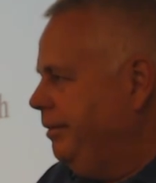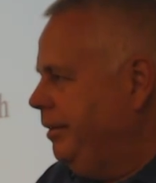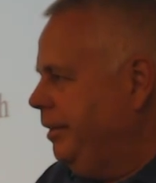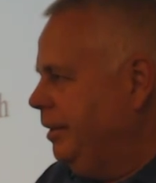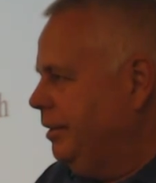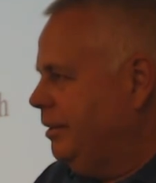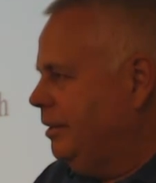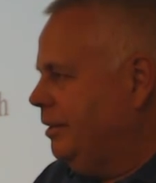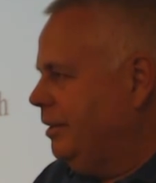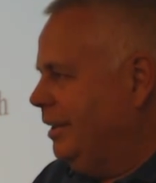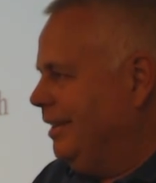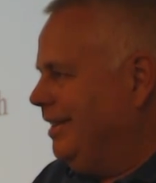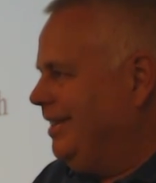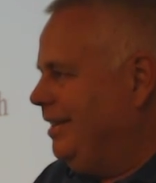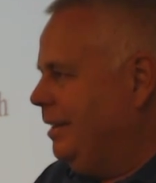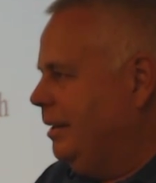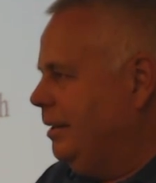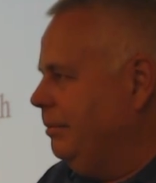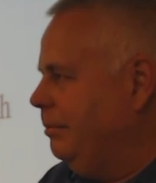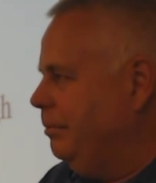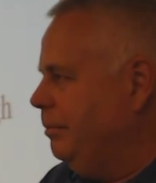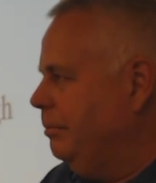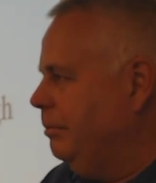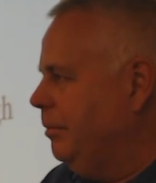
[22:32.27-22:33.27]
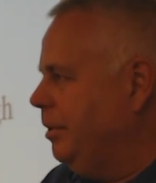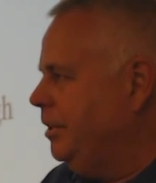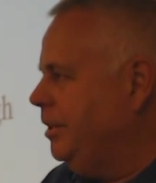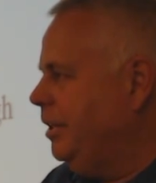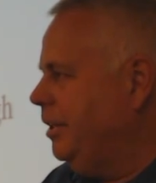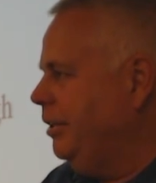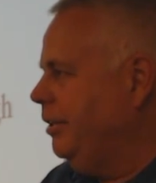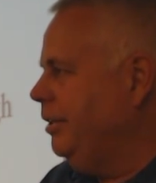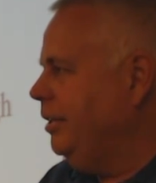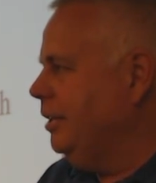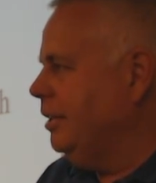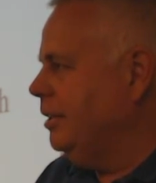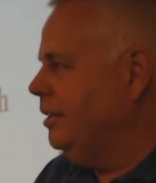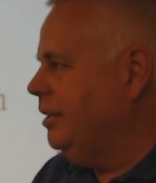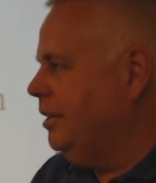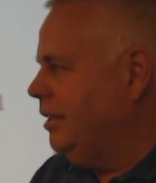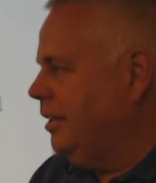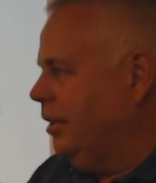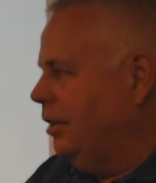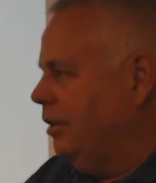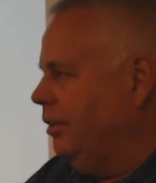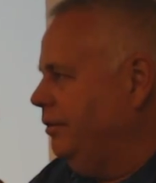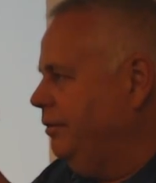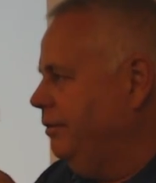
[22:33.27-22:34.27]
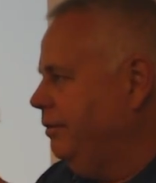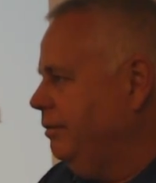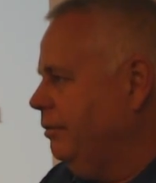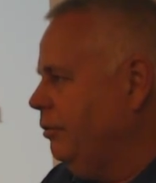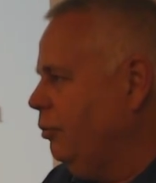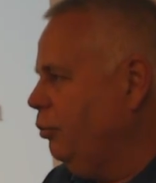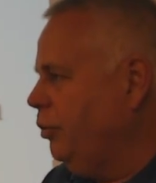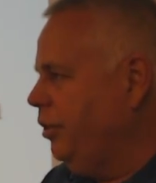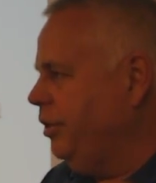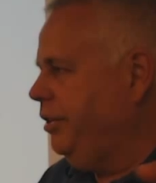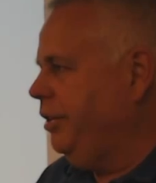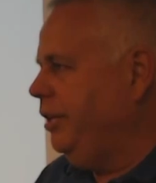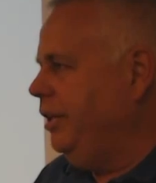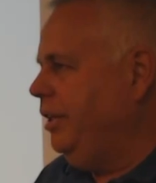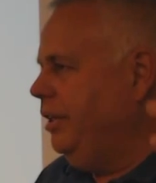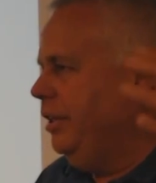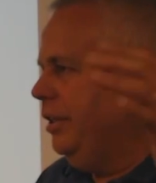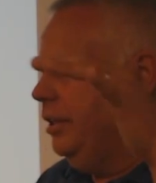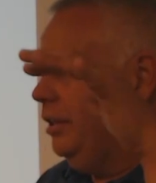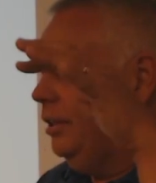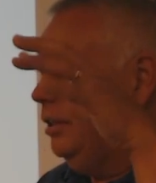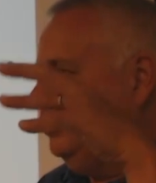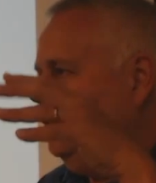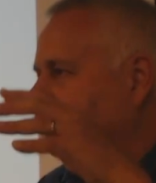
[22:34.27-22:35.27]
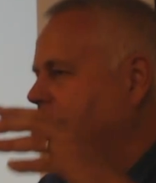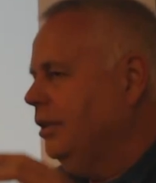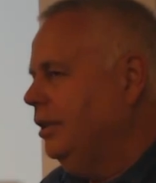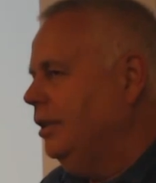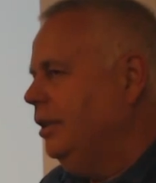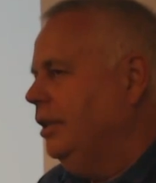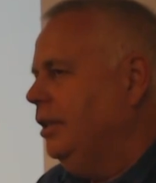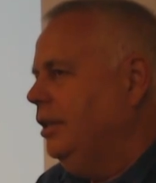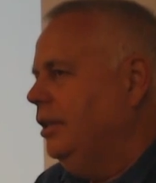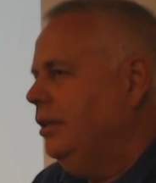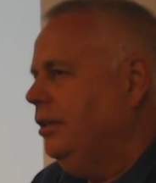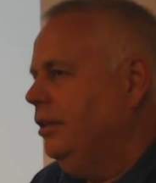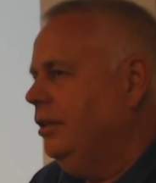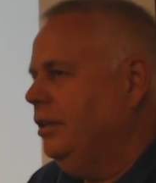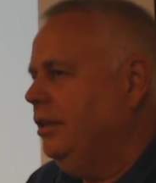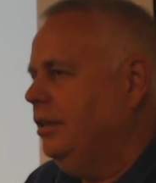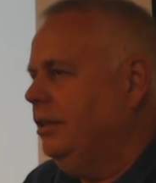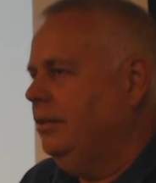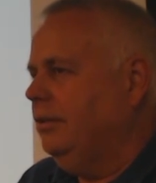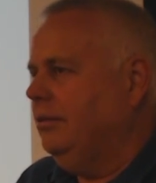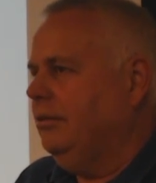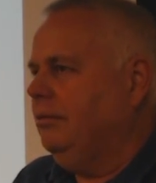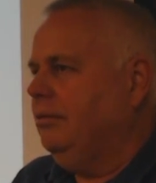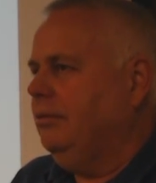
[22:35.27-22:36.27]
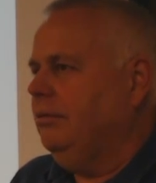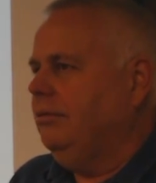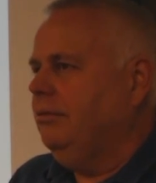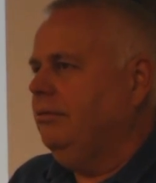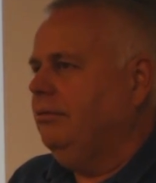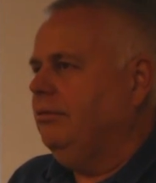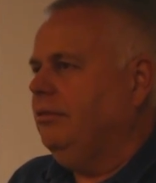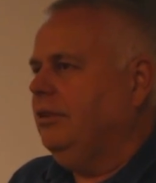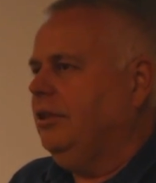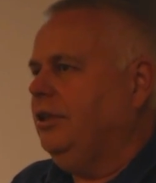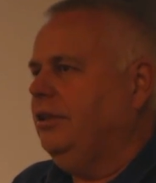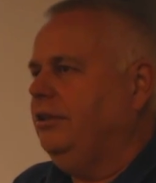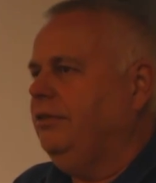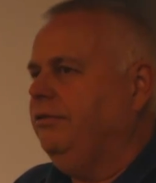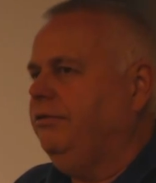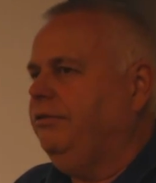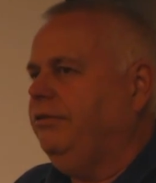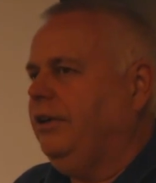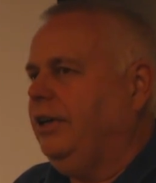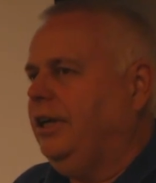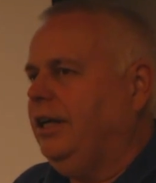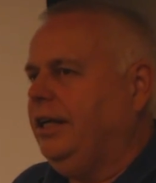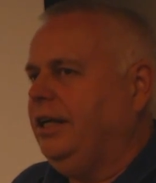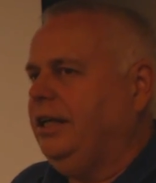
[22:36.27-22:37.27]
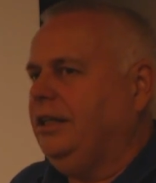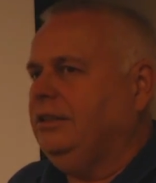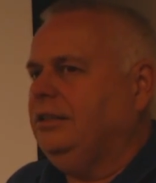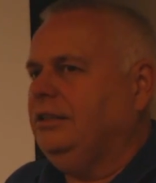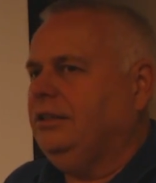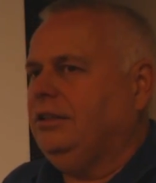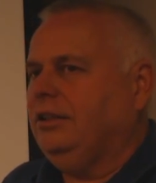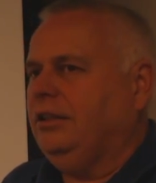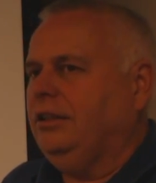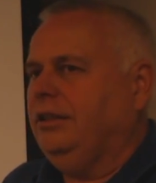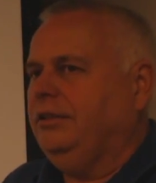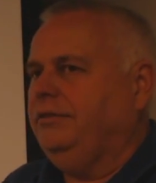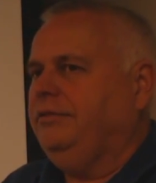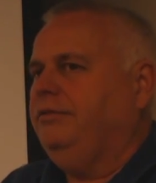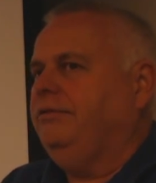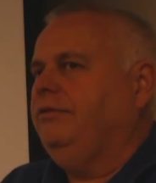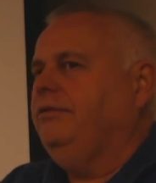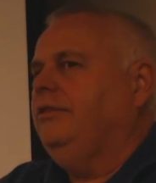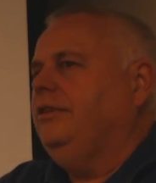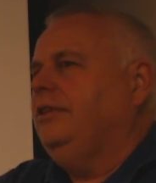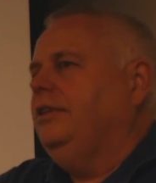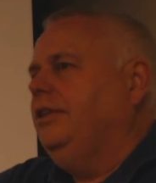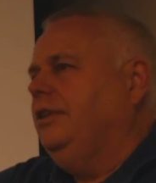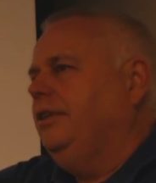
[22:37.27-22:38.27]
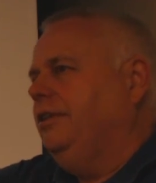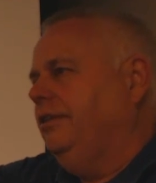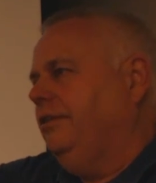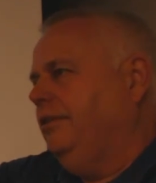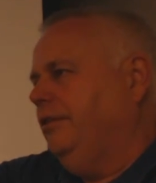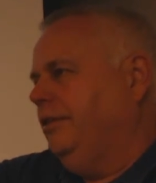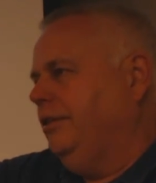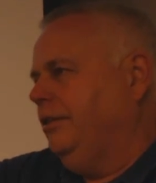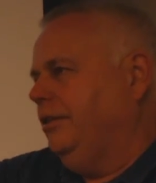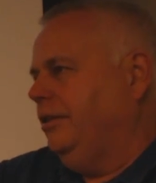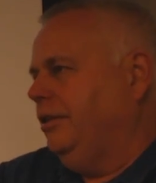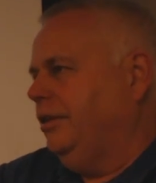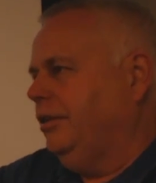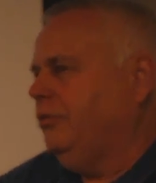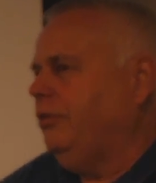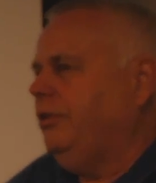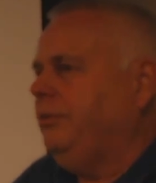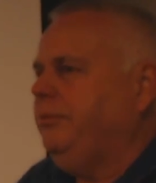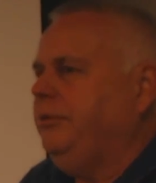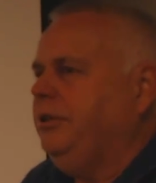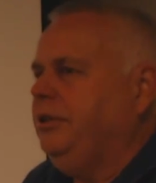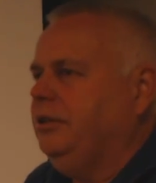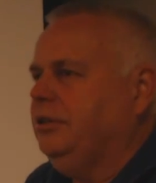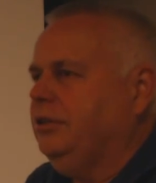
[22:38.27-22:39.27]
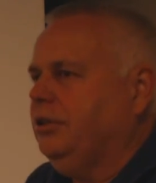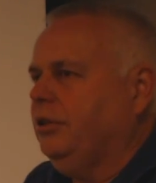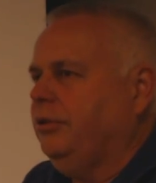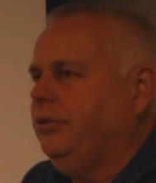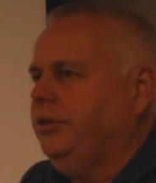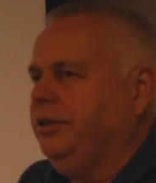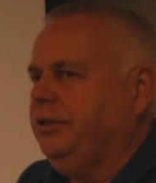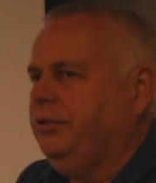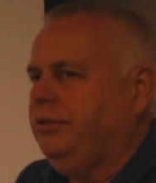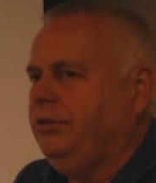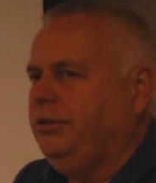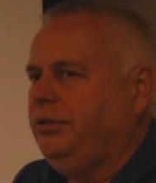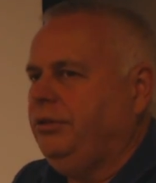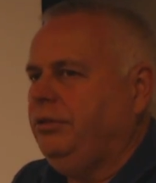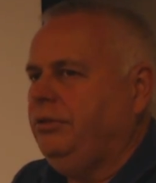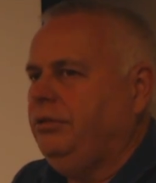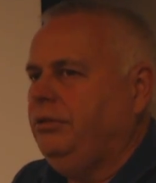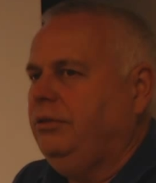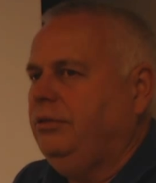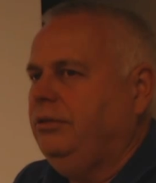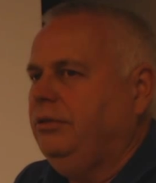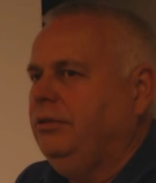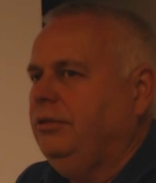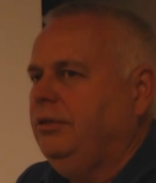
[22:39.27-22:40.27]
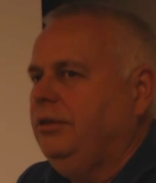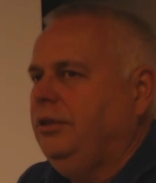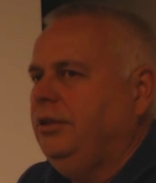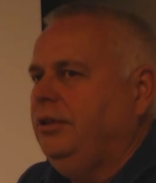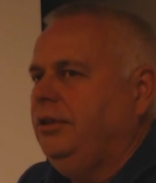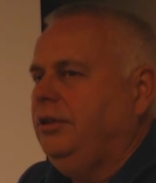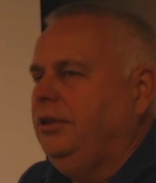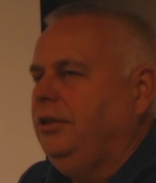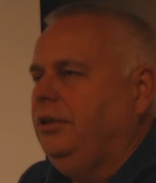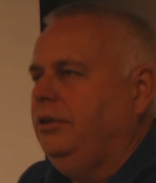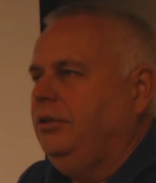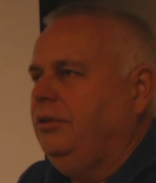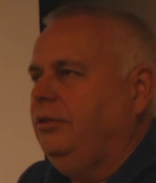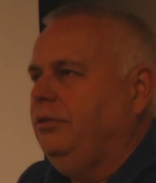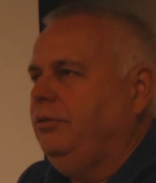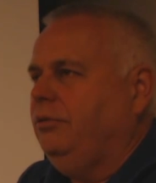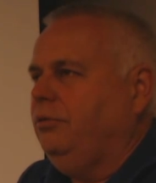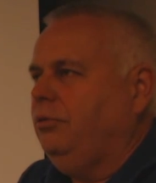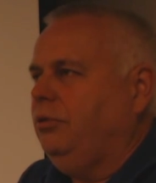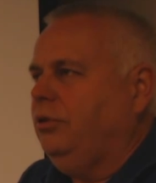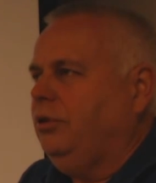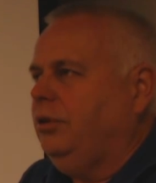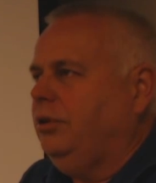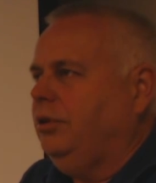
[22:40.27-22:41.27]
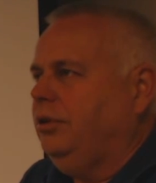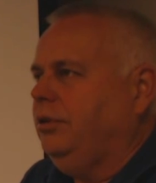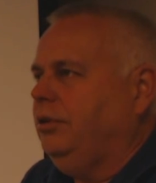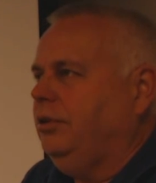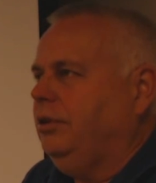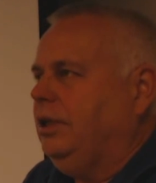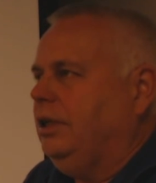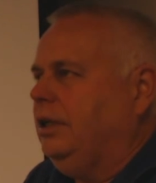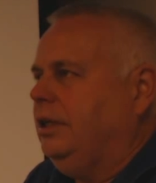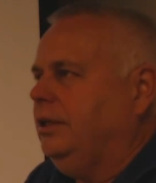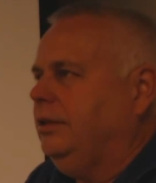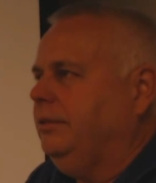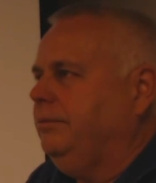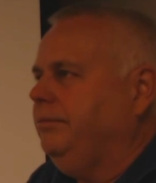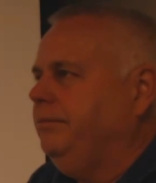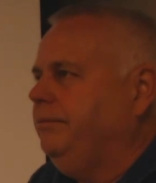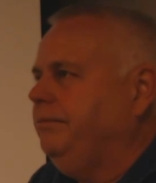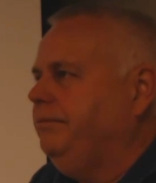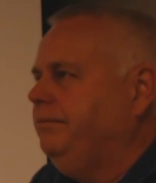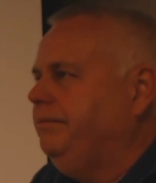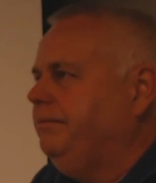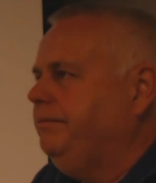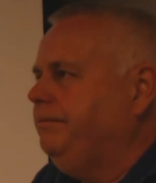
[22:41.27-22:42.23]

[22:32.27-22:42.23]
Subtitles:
it's the material itself within the confines of the equipment it's going through. We're